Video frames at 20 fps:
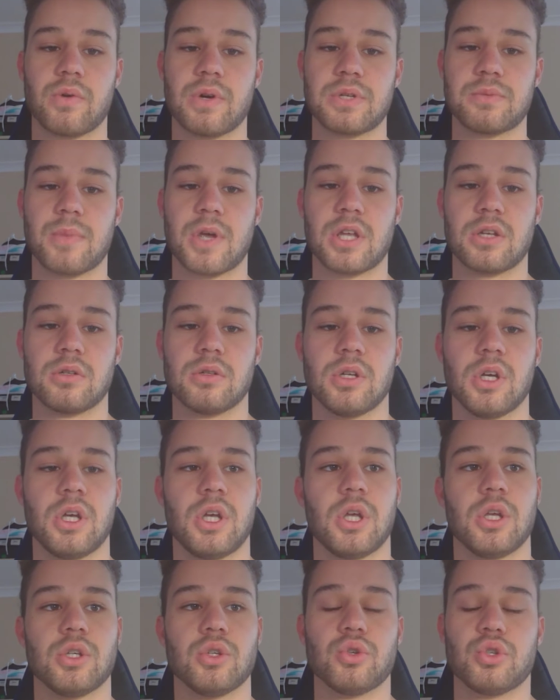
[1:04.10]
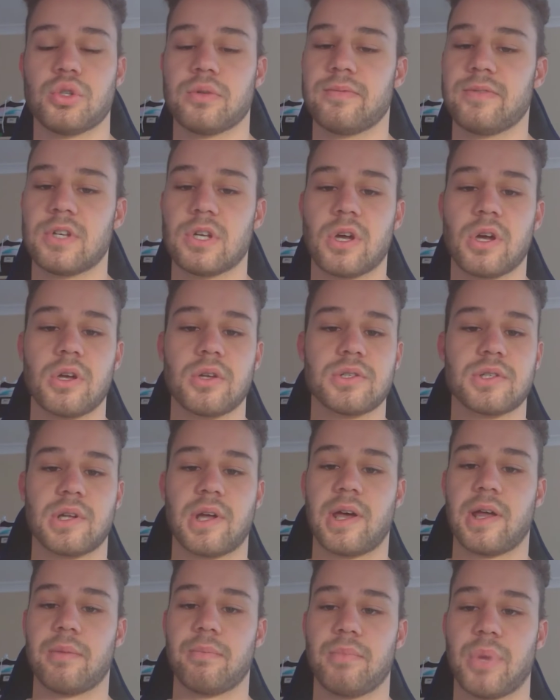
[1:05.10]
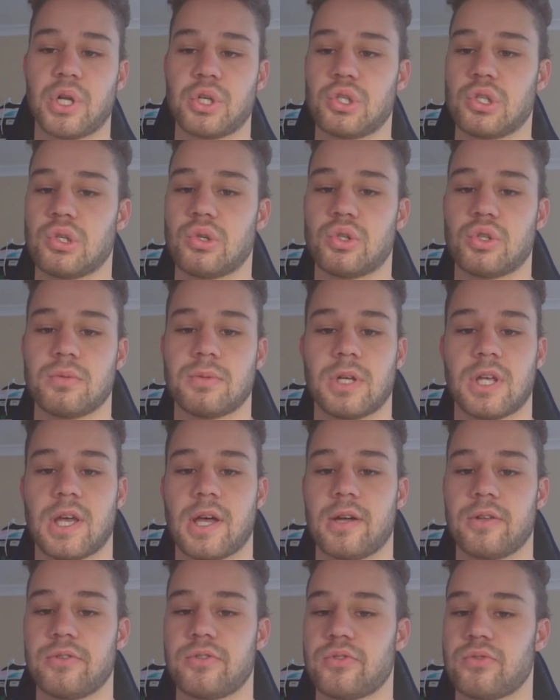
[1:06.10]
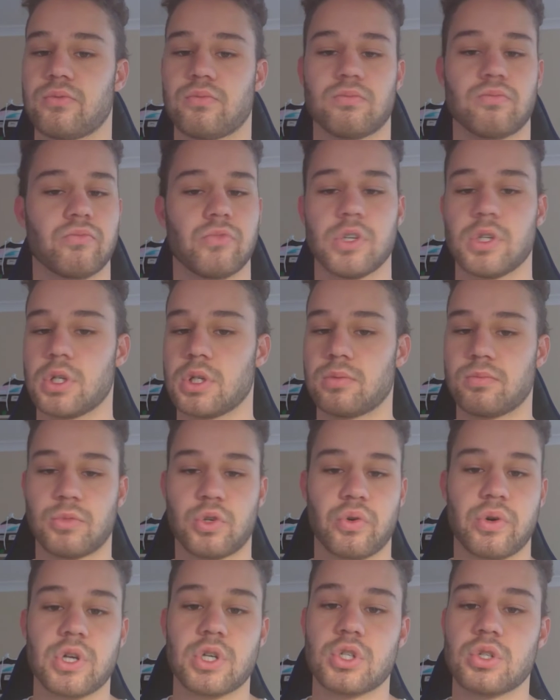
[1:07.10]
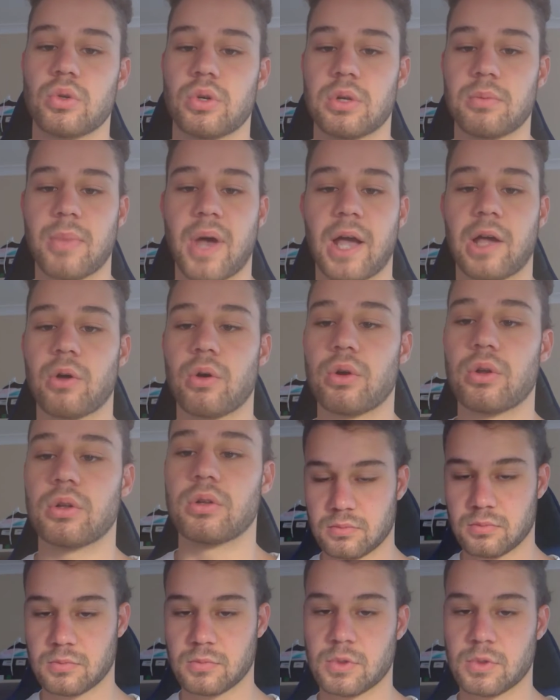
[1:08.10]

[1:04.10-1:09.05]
I always made YouTube videos and I had a bunch of YouTube accounts. Really cringe looking back on.